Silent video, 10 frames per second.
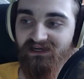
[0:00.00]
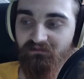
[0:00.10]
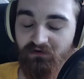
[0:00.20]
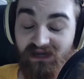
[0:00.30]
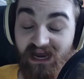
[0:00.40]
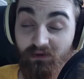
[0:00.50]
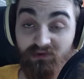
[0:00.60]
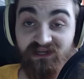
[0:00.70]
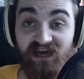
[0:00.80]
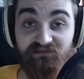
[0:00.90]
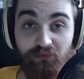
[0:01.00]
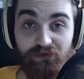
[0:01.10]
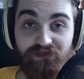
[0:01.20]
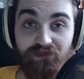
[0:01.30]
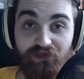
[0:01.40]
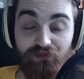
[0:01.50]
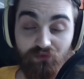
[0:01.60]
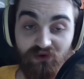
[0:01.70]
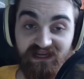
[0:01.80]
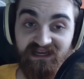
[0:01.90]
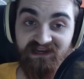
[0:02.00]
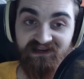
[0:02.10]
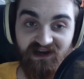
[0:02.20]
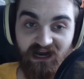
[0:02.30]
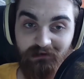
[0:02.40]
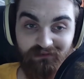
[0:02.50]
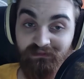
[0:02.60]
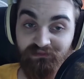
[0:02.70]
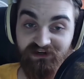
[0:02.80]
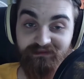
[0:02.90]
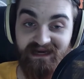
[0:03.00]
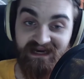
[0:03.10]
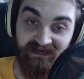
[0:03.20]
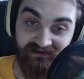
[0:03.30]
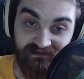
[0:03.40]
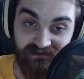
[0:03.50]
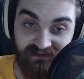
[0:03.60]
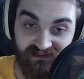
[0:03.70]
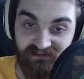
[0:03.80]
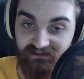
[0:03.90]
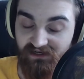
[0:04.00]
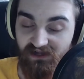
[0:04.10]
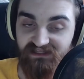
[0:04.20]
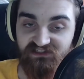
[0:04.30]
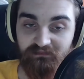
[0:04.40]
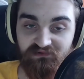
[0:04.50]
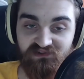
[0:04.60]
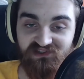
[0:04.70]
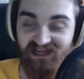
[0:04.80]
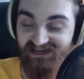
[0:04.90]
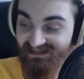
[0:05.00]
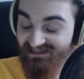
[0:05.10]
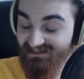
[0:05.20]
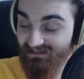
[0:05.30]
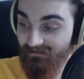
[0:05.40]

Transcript: For an hour to have more than 3, I would be pretty mad. God, that's upsetting.